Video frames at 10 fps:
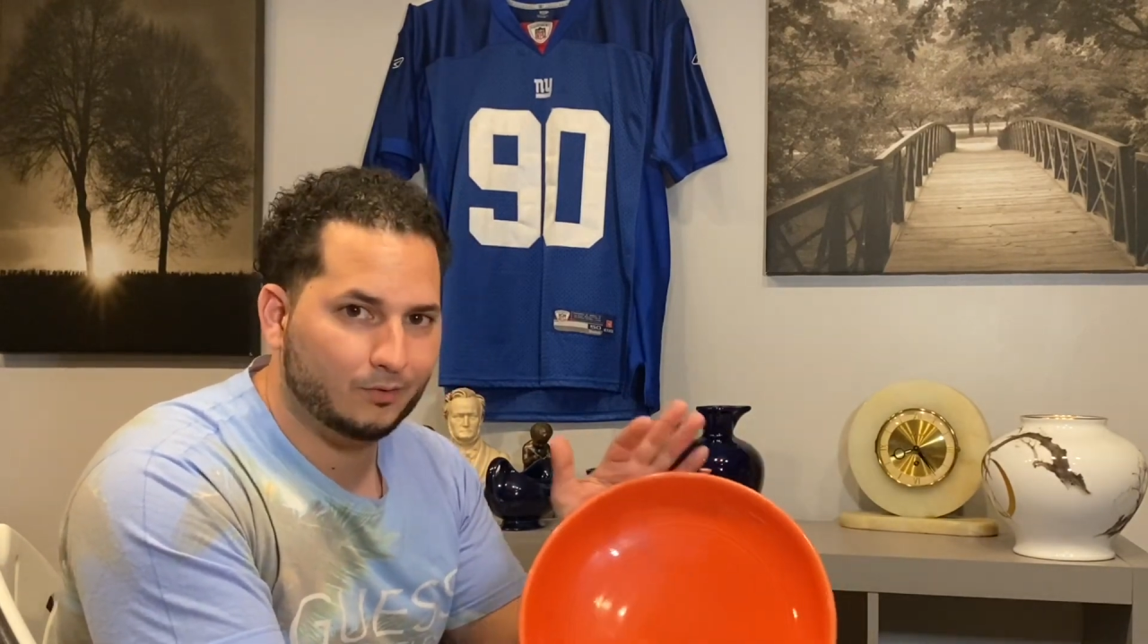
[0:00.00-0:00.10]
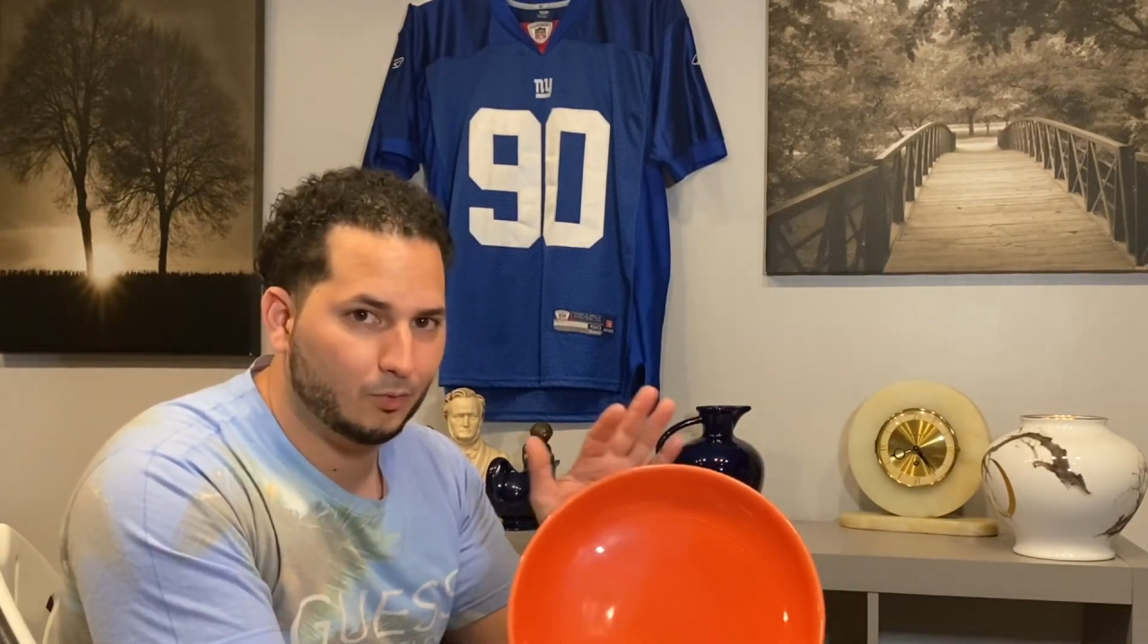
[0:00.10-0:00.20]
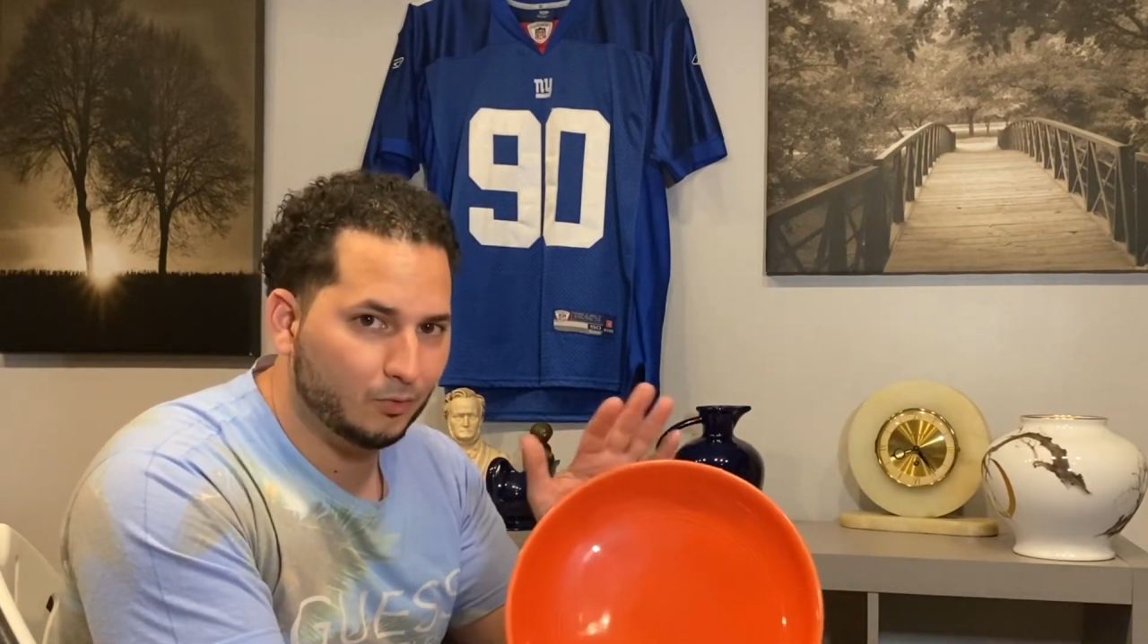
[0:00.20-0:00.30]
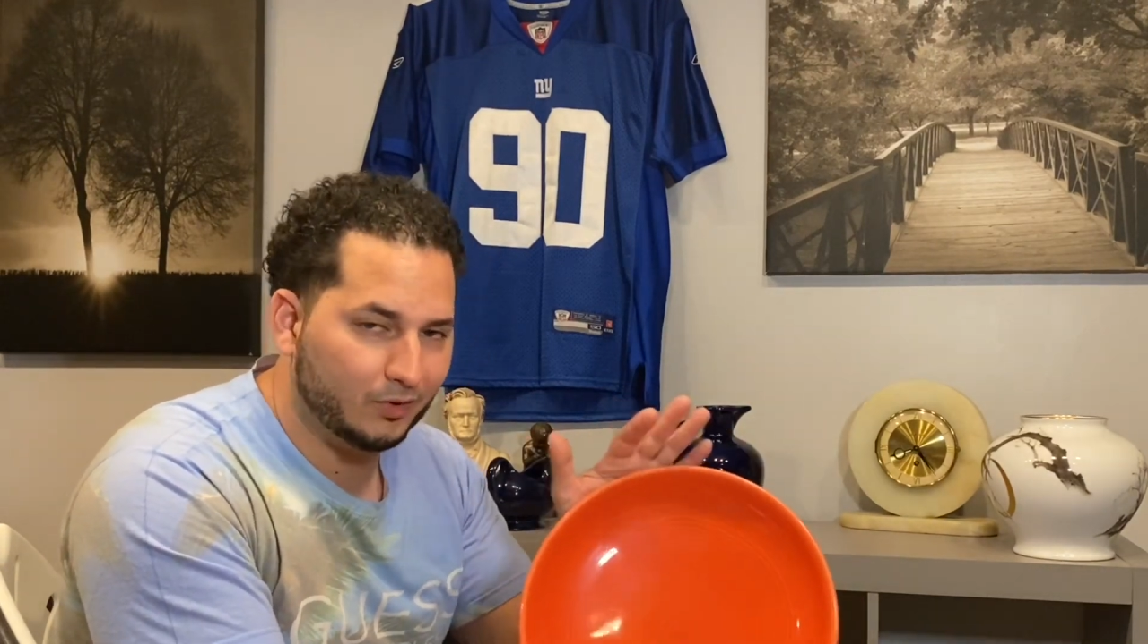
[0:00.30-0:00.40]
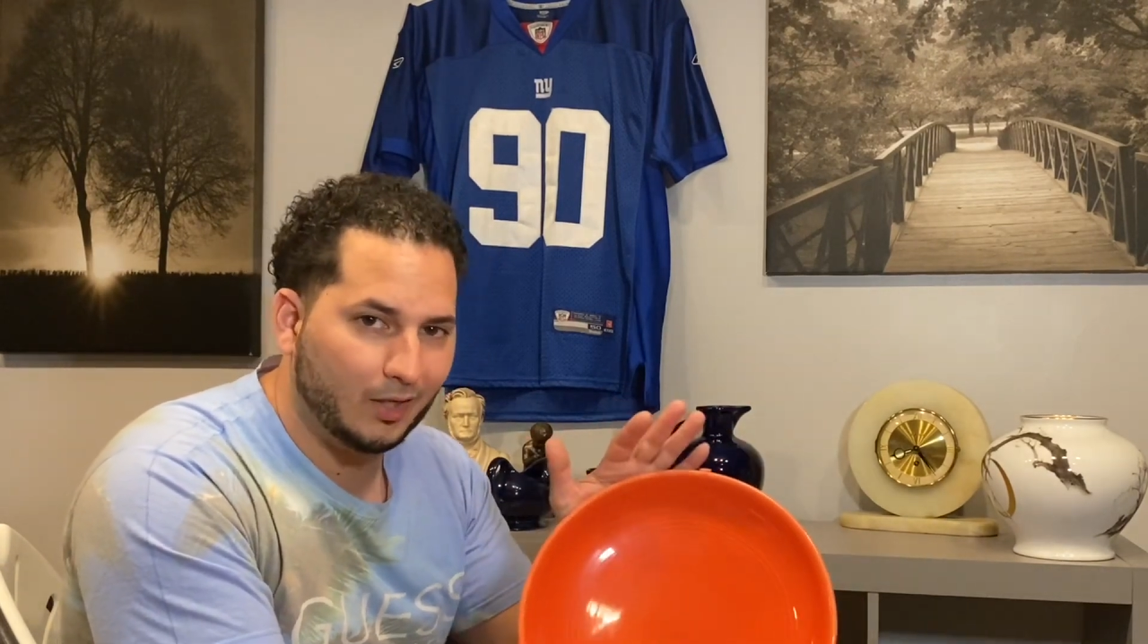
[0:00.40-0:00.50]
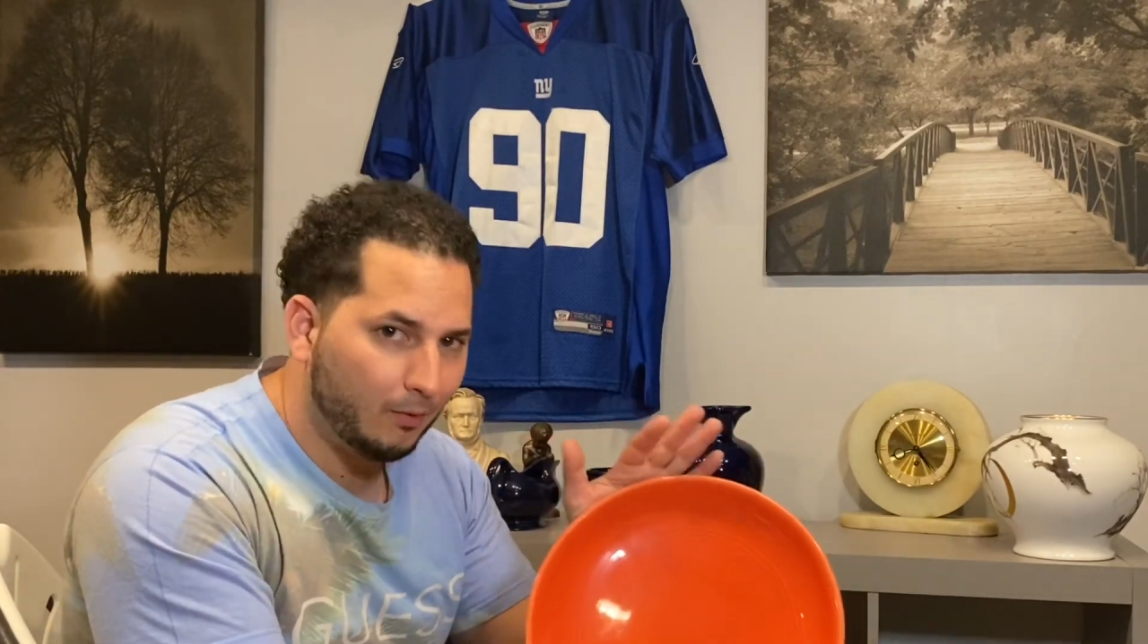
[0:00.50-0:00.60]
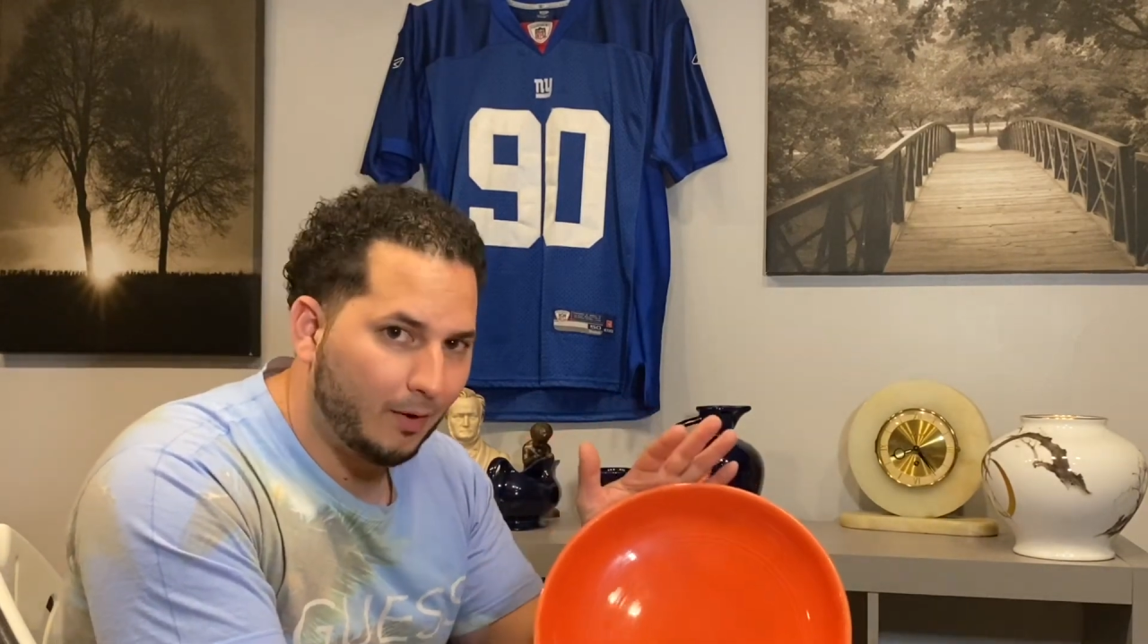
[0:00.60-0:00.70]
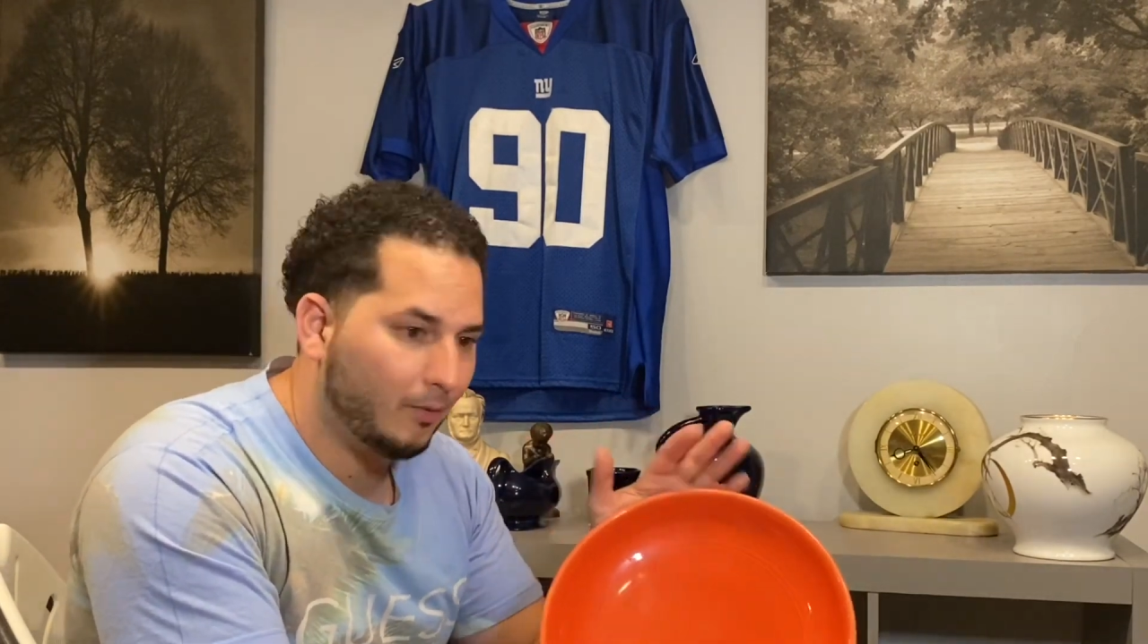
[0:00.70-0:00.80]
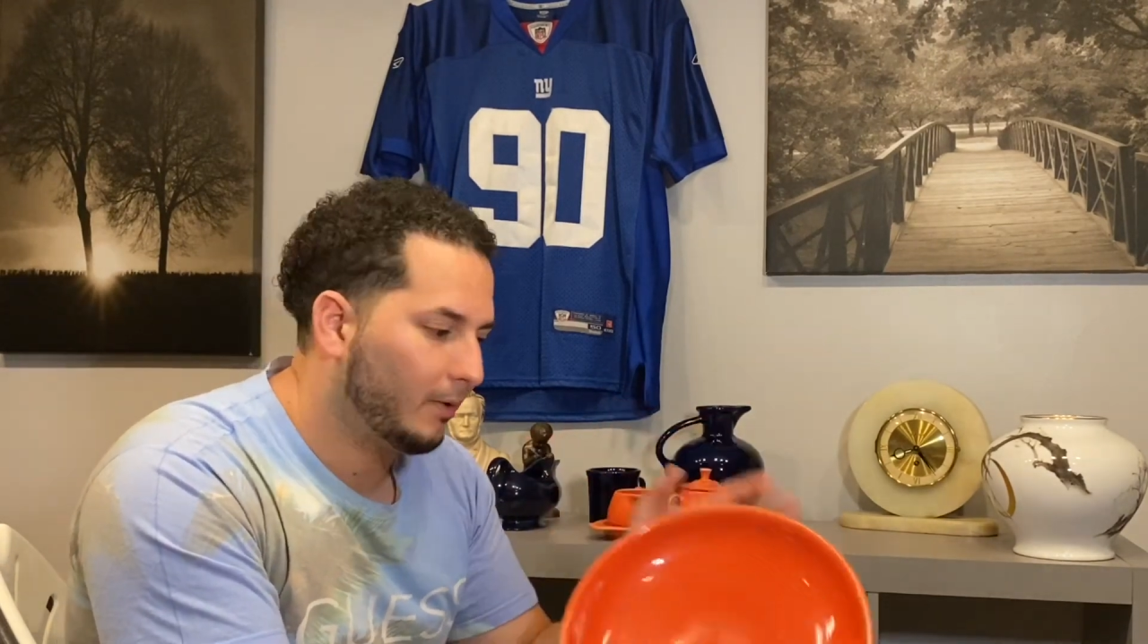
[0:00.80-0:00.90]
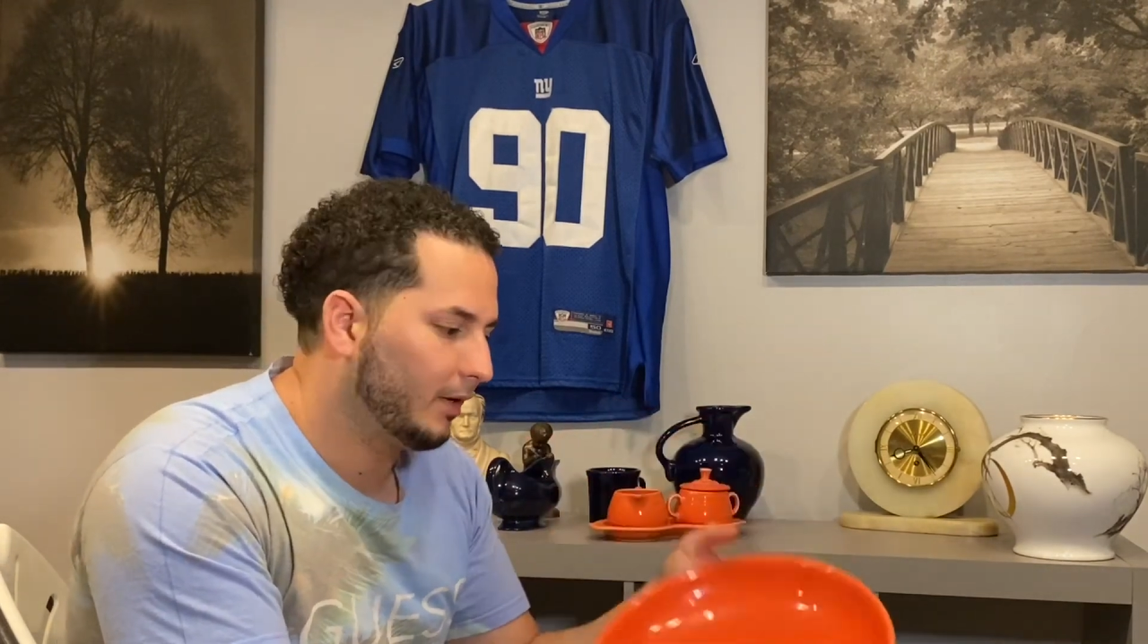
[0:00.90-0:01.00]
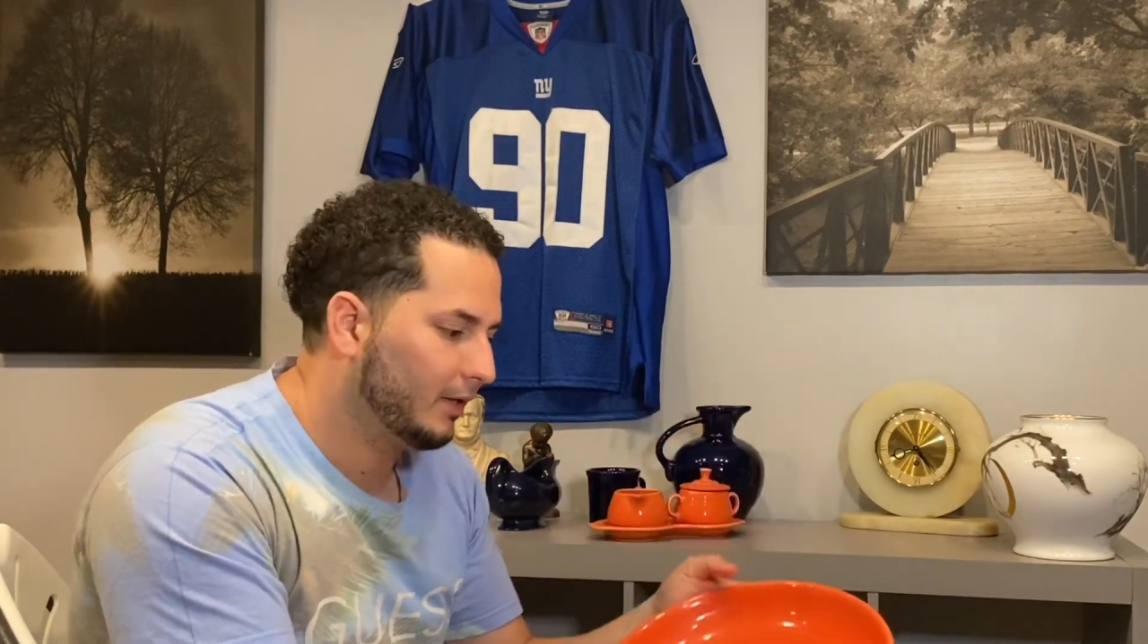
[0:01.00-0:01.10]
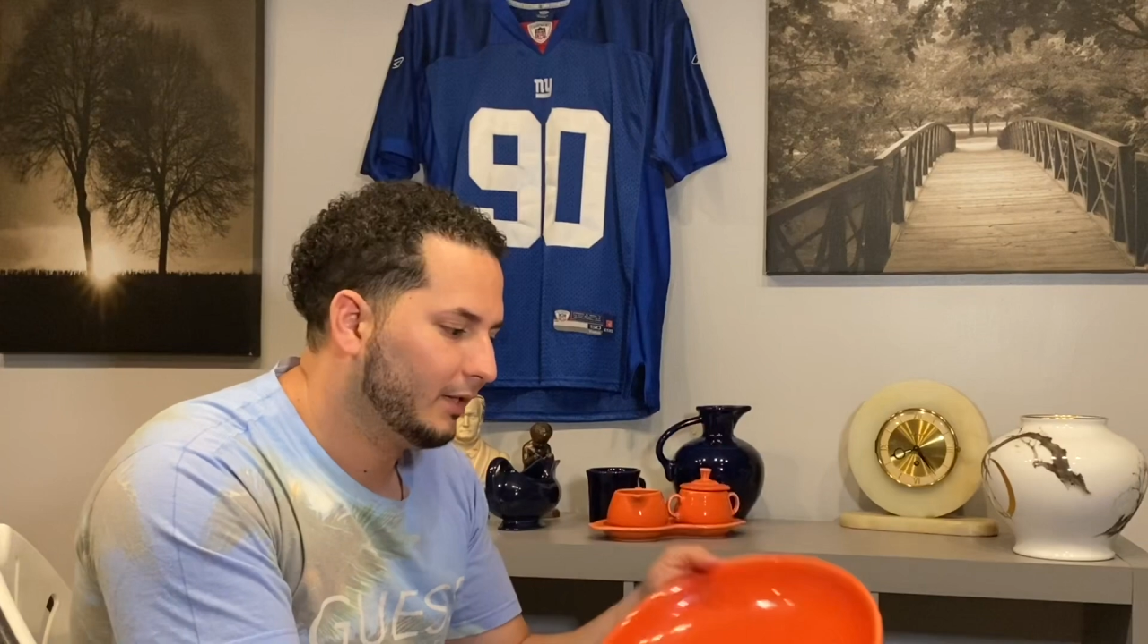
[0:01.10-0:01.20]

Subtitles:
You will sell it right away.